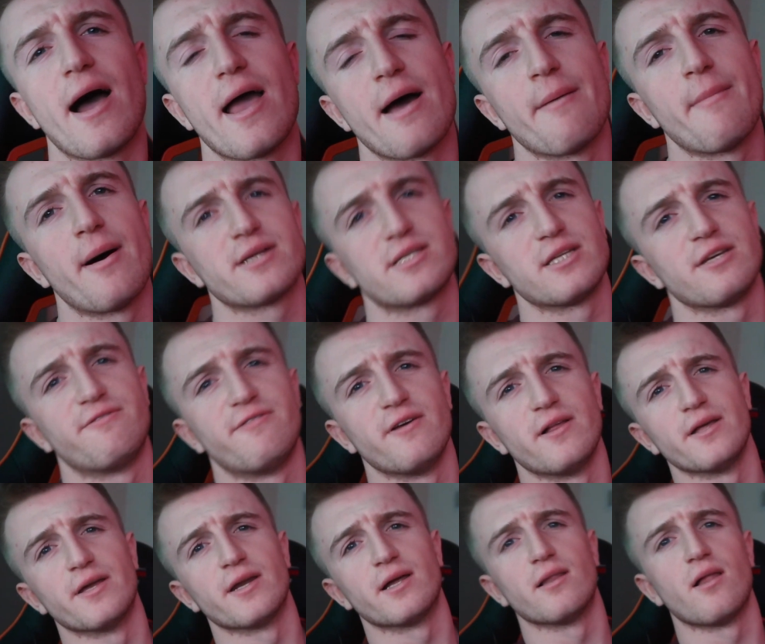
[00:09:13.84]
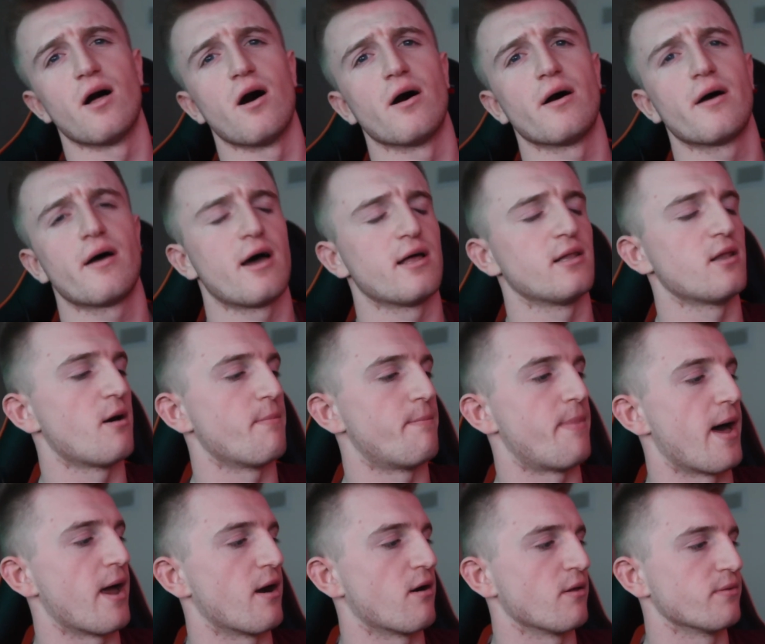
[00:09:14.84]
I am actually feeling a lot
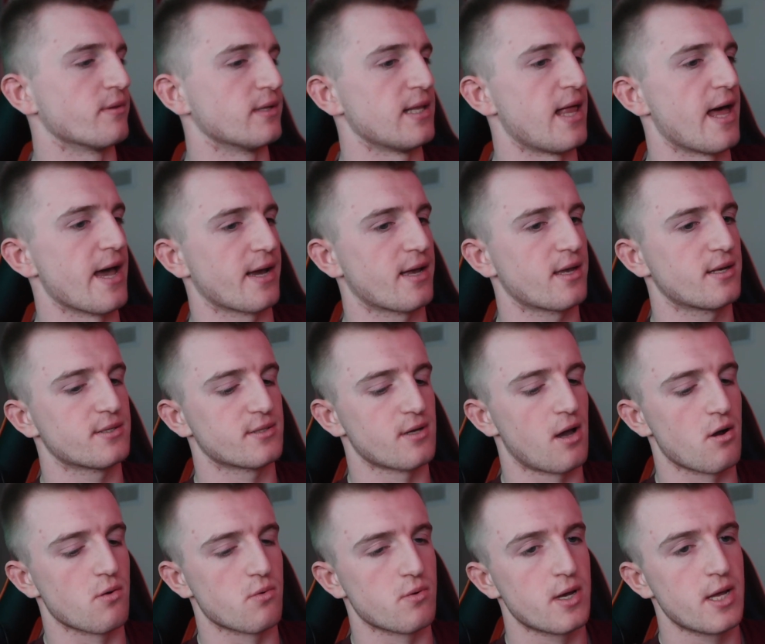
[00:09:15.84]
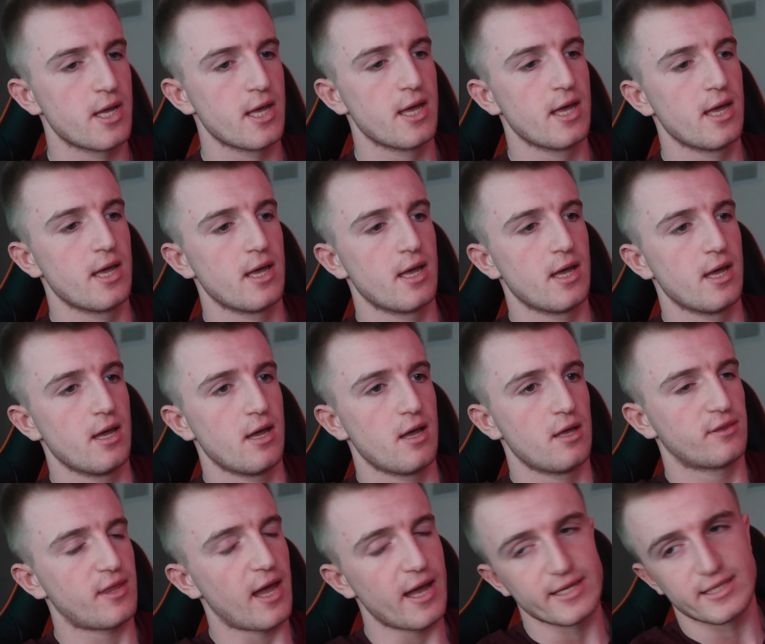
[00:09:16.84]
better on the leg. So
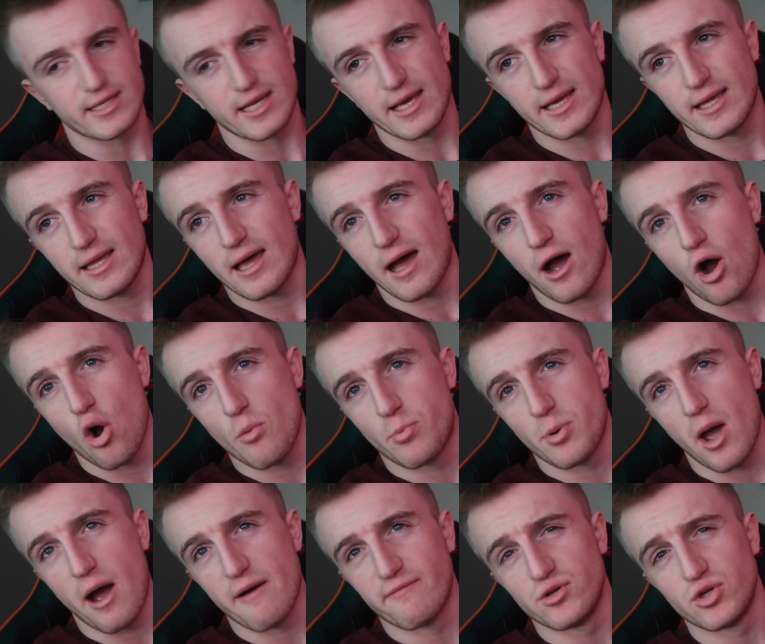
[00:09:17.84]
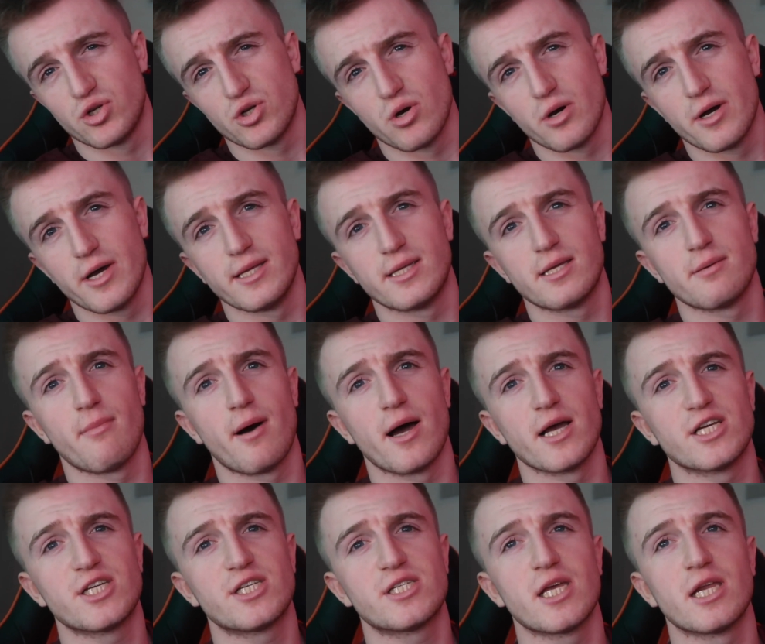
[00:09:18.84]
that is it. I hope you have enjoyed
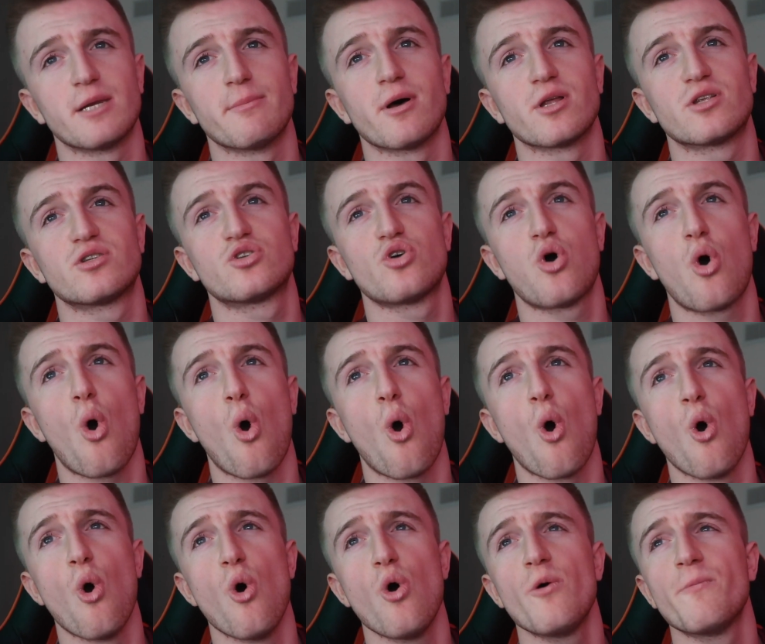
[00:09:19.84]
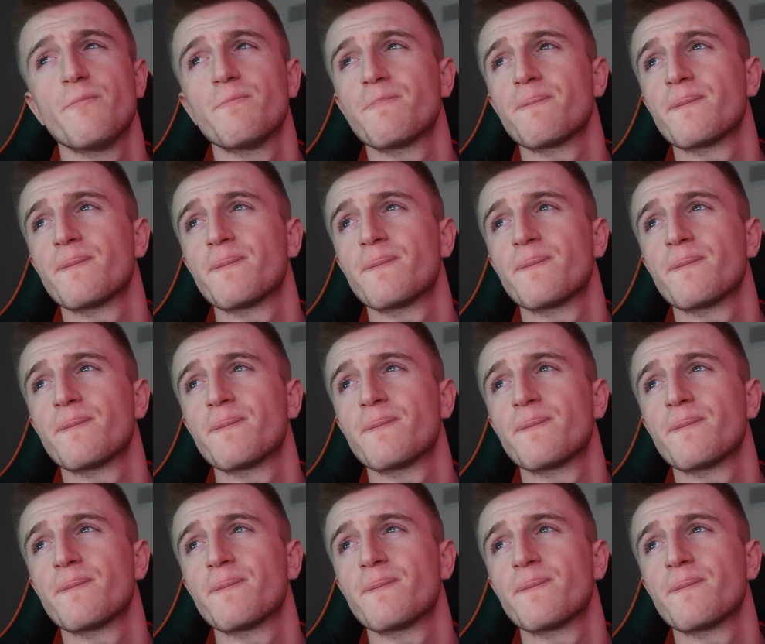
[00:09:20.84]
my cinema tour.